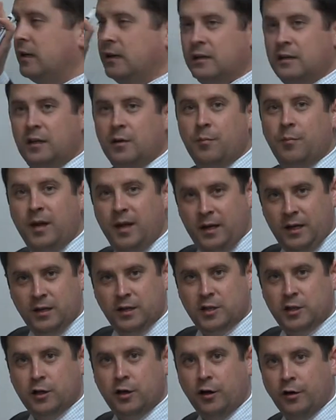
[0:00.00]

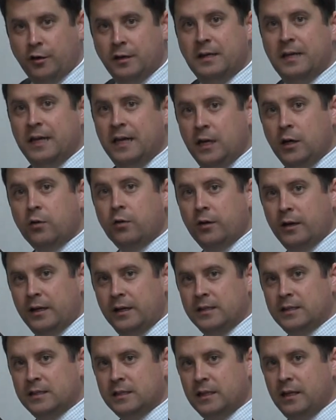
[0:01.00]
diminish or
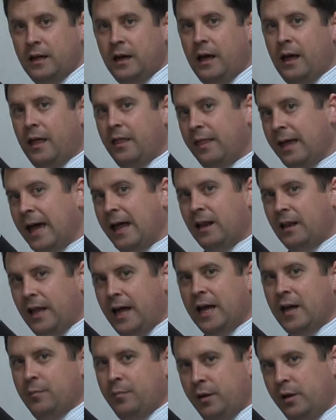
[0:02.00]
decrease that
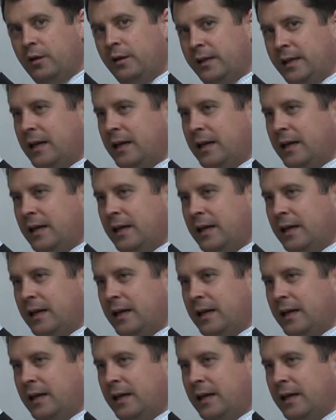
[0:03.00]
liability